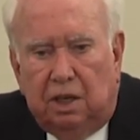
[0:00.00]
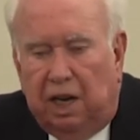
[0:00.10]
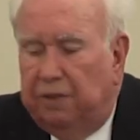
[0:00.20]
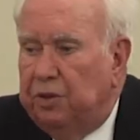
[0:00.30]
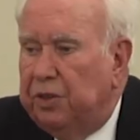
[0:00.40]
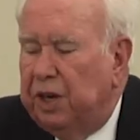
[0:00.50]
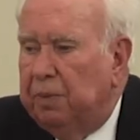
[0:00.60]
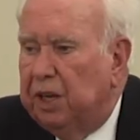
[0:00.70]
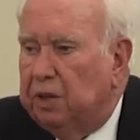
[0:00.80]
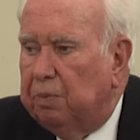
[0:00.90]
And if you think
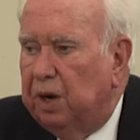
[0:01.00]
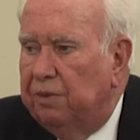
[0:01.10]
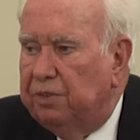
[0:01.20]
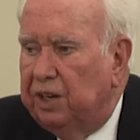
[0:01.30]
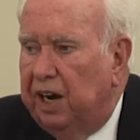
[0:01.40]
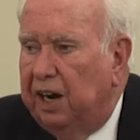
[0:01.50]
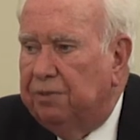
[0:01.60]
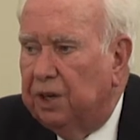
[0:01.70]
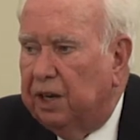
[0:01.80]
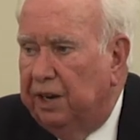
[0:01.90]
about the problems in
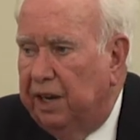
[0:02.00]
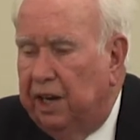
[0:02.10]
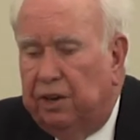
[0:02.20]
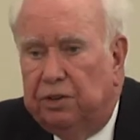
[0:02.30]
Africa now,